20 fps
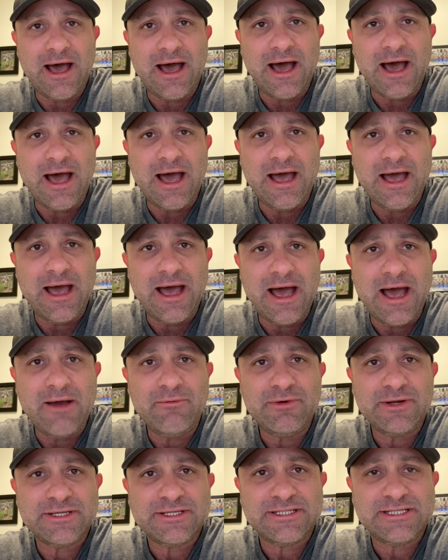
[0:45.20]
I
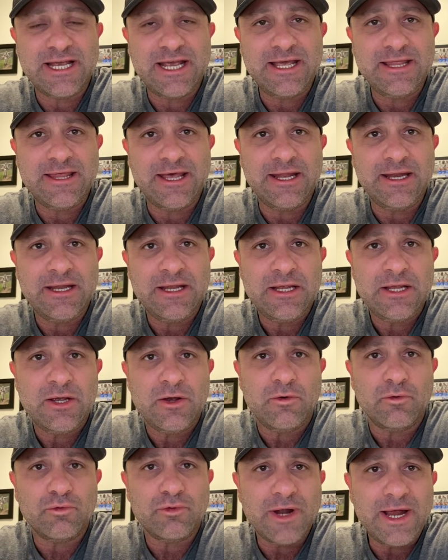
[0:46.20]
would say that
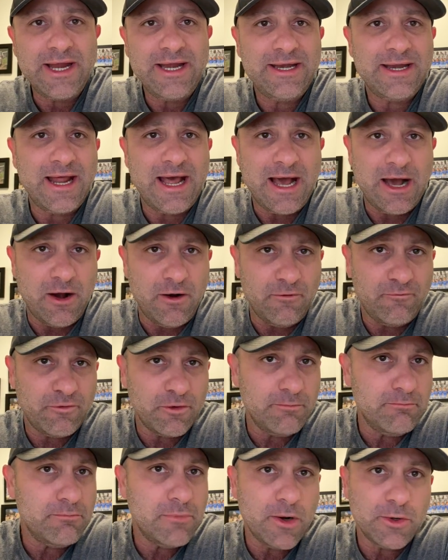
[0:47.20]
right now,
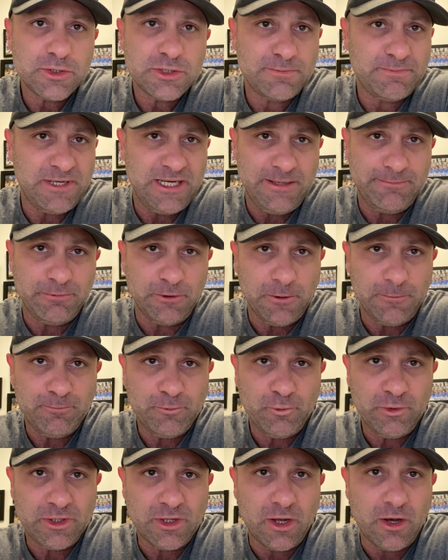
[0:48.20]
for most people,
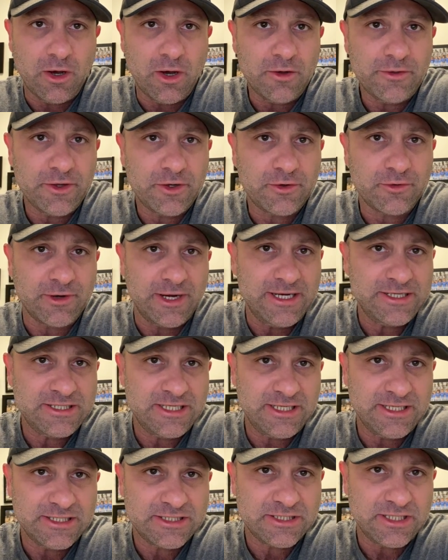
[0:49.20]
with all the
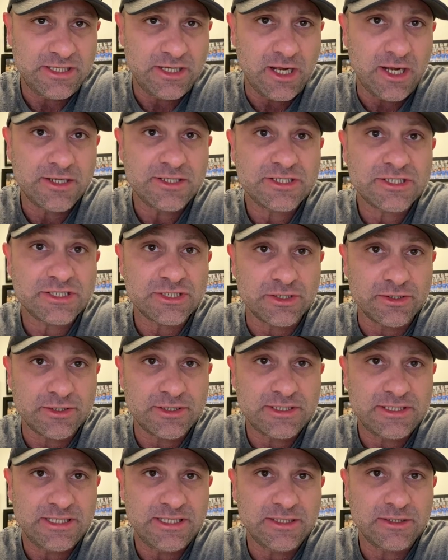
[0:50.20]
craziness and
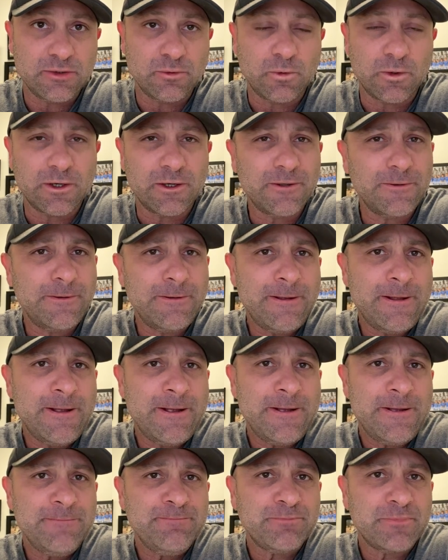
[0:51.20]
uncertainty in the world,
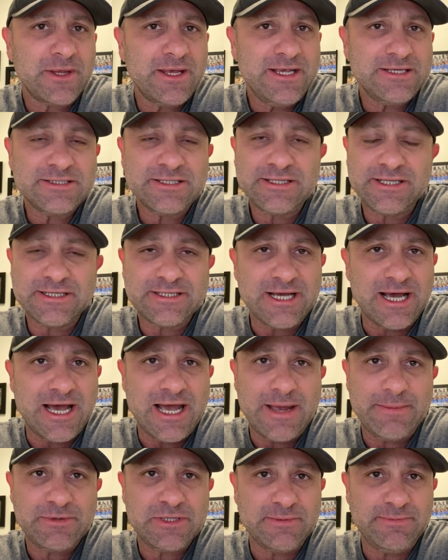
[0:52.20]
isn't the
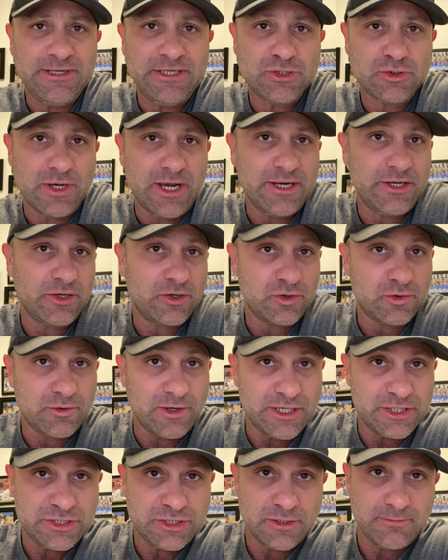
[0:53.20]
time to be trying to
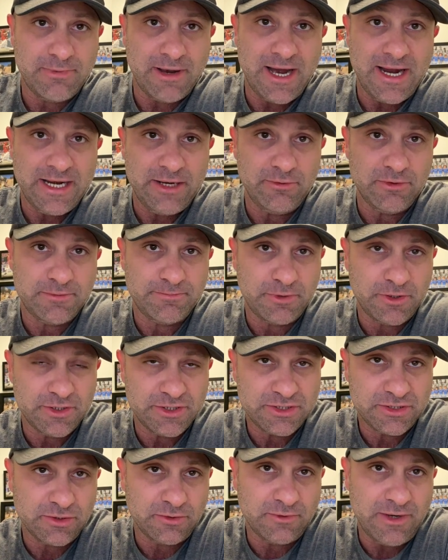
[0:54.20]
crush your body with
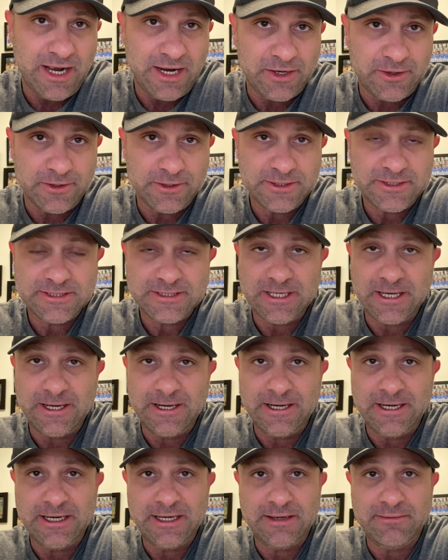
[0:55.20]
personal records,
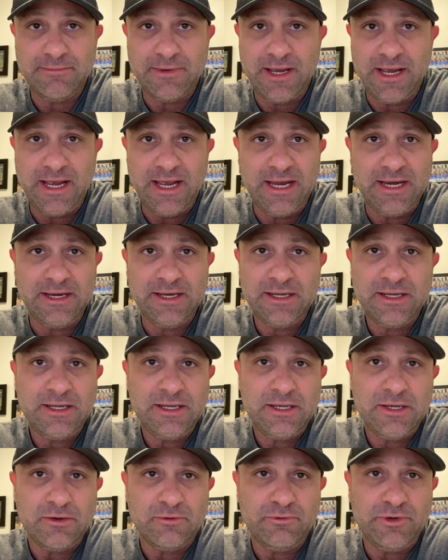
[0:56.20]
and
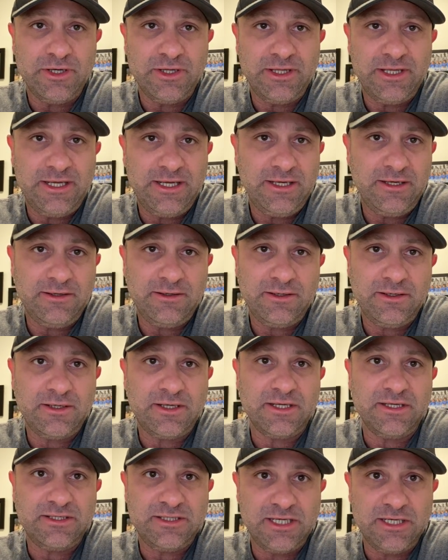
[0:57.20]
really
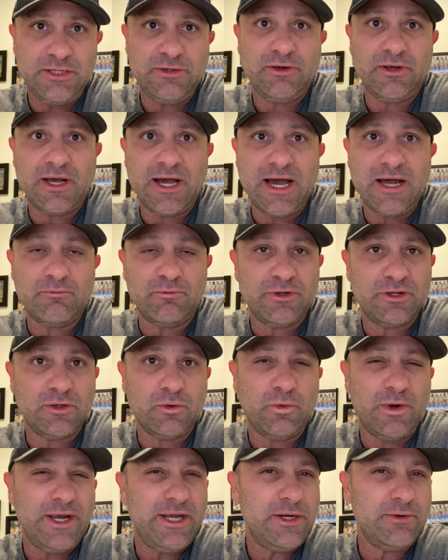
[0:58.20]
continuing on with the
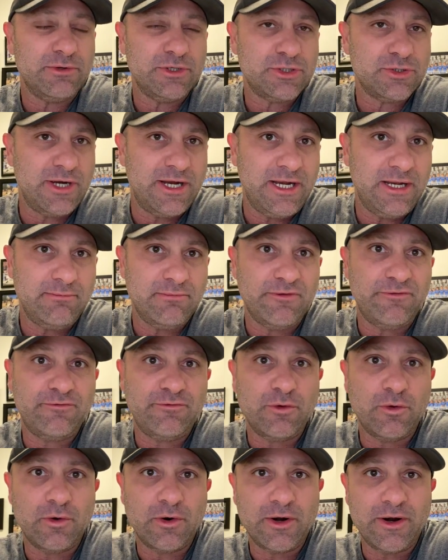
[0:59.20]
way you were training
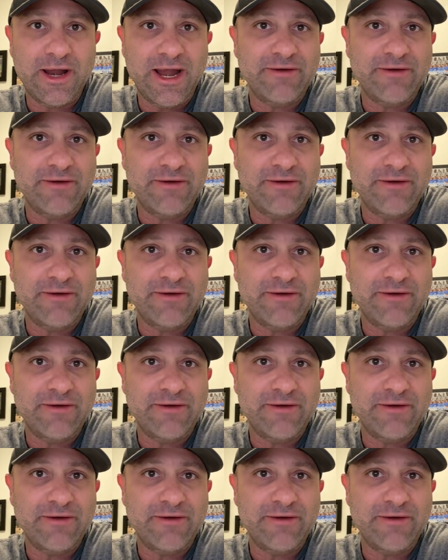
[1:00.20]
before